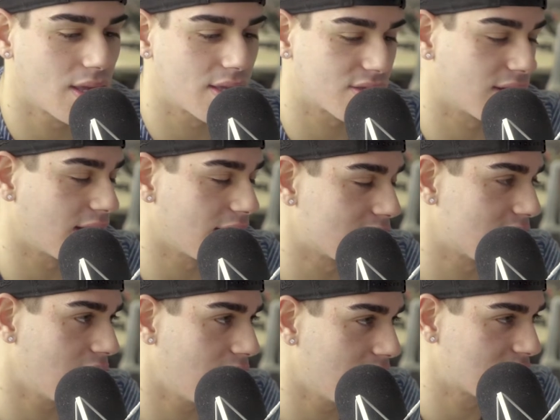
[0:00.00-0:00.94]
Started getting
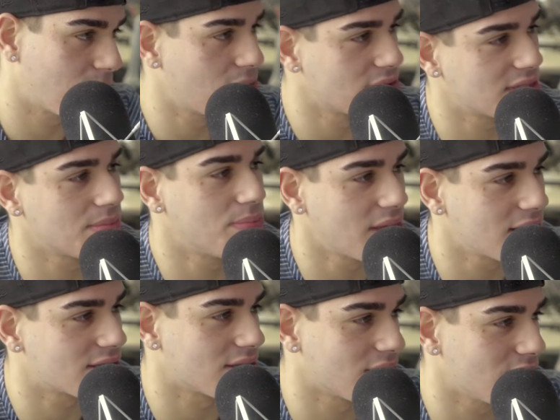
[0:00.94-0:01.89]
serious, posting
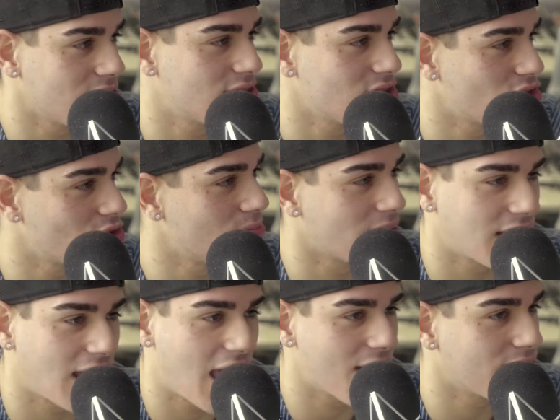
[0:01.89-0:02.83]
beats on YouTube
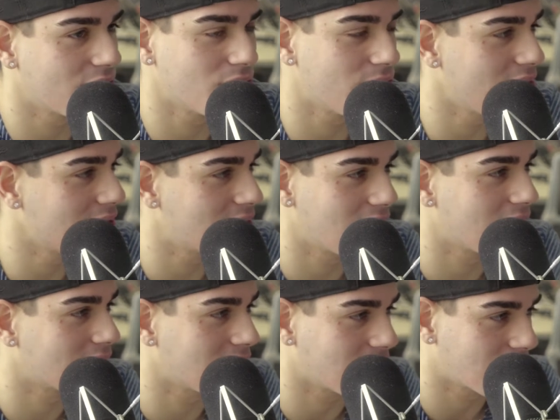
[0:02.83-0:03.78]
like every week, I
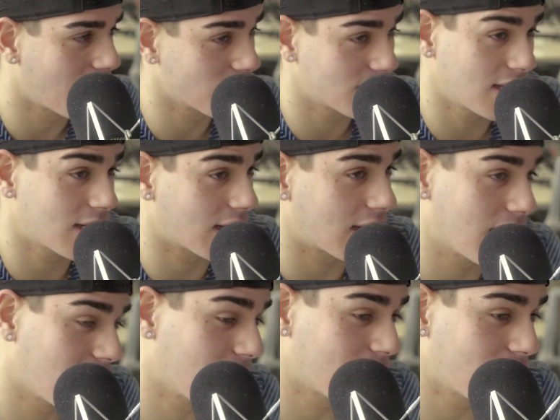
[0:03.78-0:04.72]
was getting like
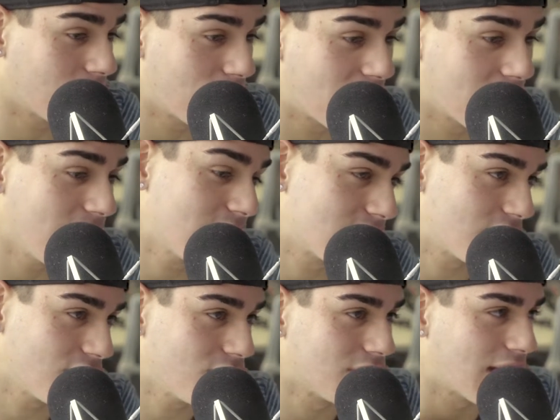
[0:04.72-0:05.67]
a good amount of hits
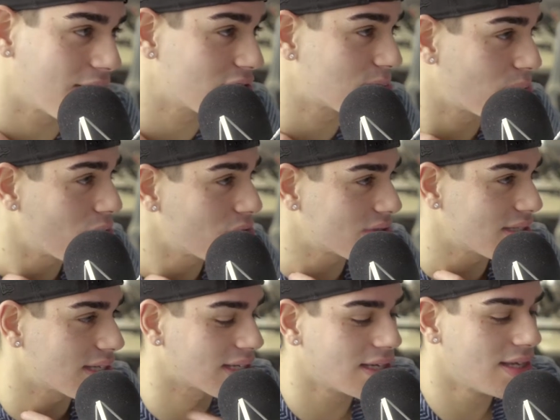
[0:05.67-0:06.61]
too. And I was
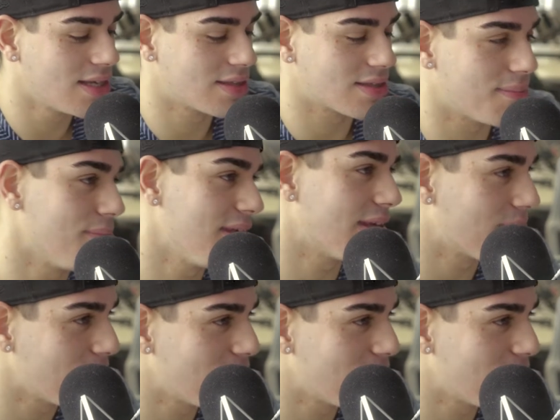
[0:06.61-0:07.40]
posting the Meek